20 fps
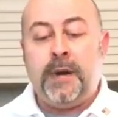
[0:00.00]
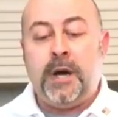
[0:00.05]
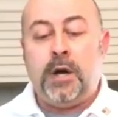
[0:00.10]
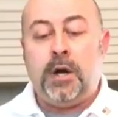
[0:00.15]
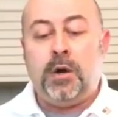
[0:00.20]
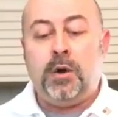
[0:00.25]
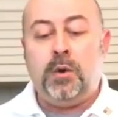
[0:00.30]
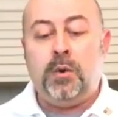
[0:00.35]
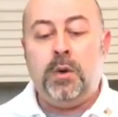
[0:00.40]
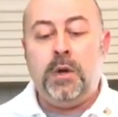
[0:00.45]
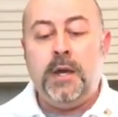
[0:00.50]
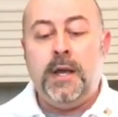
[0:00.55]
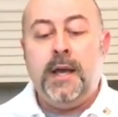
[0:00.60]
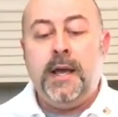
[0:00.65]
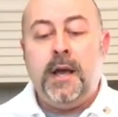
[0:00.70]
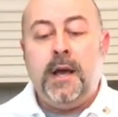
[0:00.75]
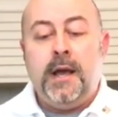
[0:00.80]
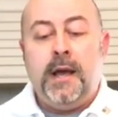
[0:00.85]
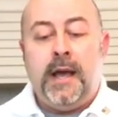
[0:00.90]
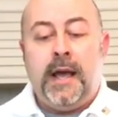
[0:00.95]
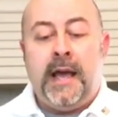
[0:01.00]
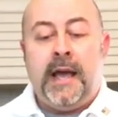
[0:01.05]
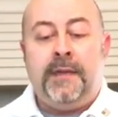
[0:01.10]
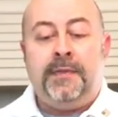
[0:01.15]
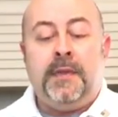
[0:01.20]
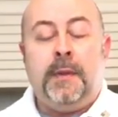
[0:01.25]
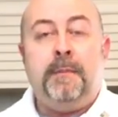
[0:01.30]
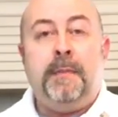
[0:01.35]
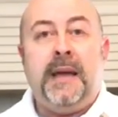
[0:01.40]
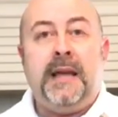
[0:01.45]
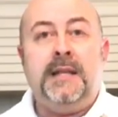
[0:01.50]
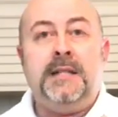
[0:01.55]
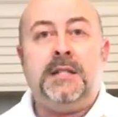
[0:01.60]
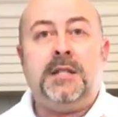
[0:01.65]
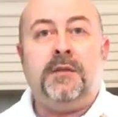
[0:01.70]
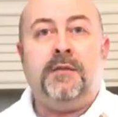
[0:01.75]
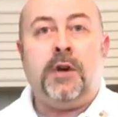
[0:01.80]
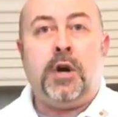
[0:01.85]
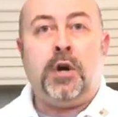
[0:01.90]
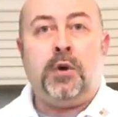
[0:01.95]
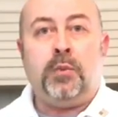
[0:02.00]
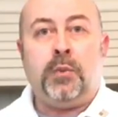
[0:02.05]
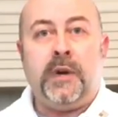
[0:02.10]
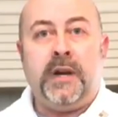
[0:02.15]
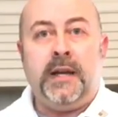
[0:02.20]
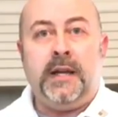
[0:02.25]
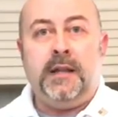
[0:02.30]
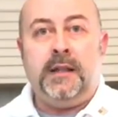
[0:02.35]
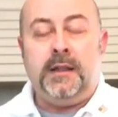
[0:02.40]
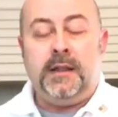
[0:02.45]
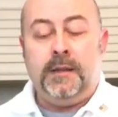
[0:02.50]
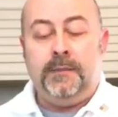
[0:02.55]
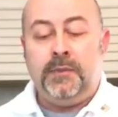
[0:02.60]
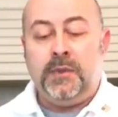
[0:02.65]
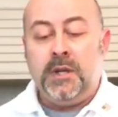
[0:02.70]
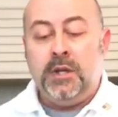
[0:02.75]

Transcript: bow at the base of our wreath.